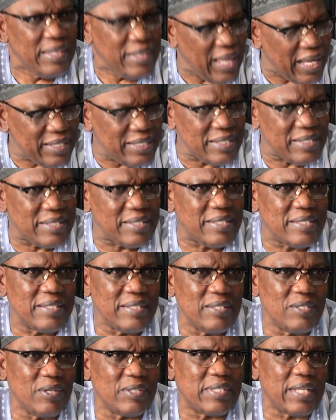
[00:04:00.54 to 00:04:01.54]
That is
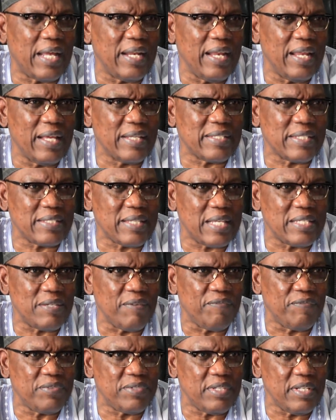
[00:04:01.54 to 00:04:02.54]
not an exercise
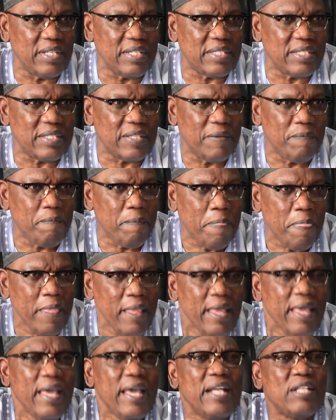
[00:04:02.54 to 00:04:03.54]
in futility.
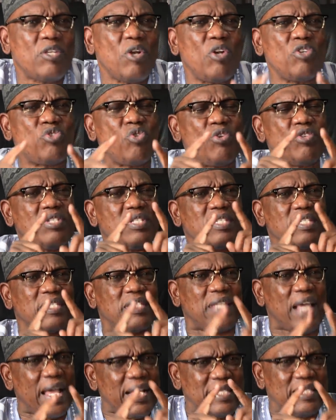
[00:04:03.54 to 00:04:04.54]
It also
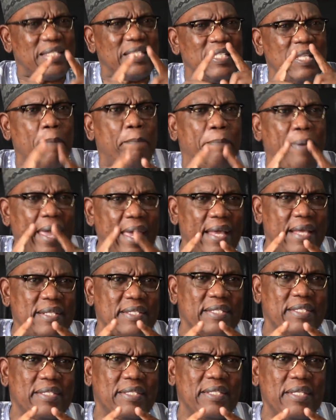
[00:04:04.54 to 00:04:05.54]
sets the
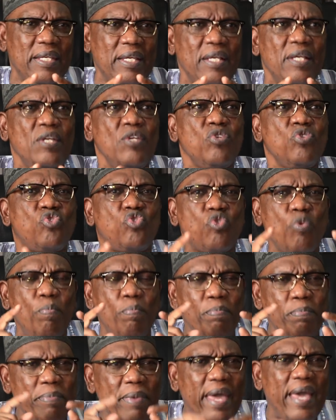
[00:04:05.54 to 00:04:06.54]
pace to
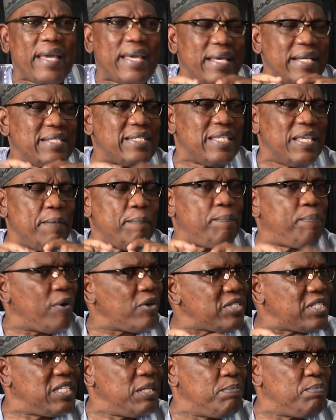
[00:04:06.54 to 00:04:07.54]
make it
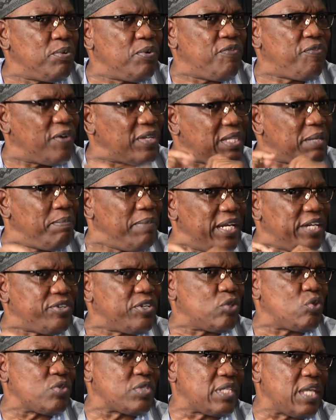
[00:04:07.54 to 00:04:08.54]
impossible for the
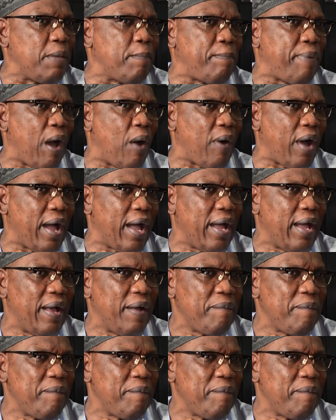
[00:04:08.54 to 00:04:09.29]
military to stay in power.